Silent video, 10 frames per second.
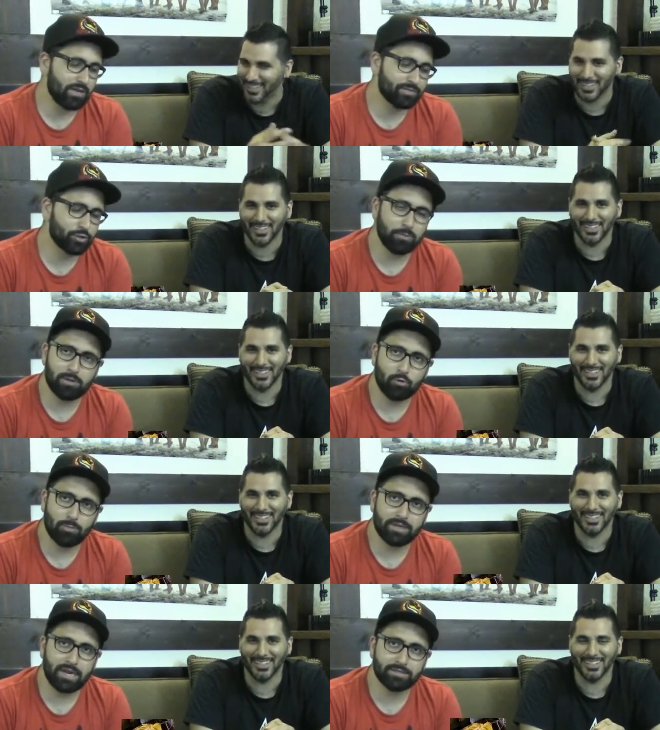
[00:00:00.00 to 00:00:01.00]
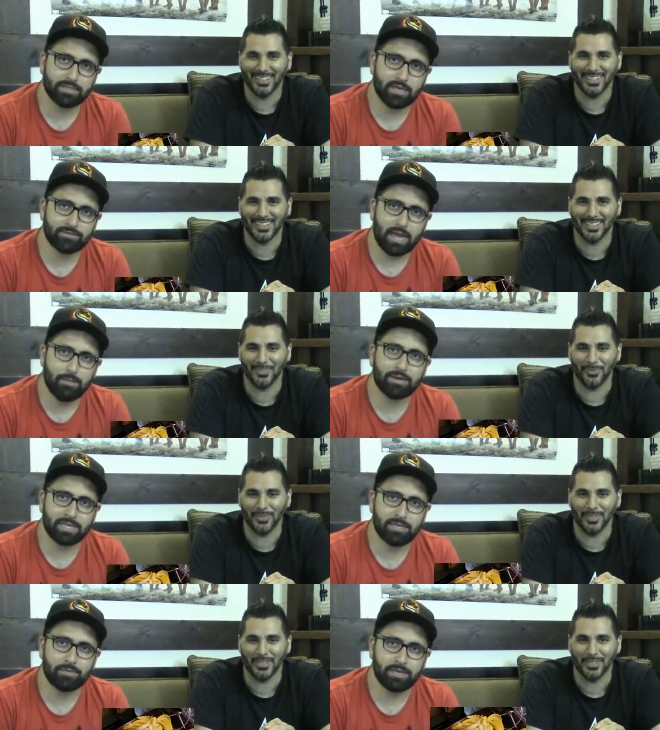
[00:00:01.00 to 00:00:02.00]
Speaker 1: we have so many more bananas left. I'm gonna
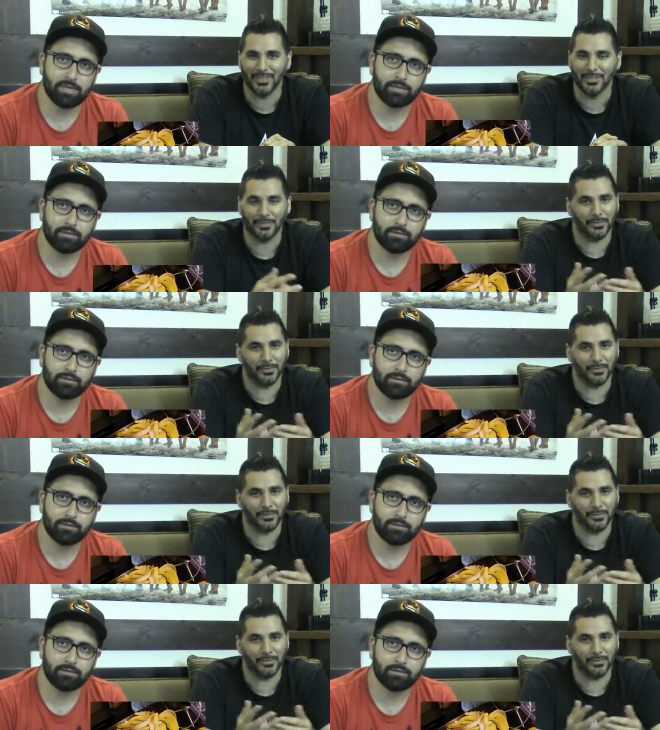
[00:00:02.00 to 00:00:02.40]
keep eating.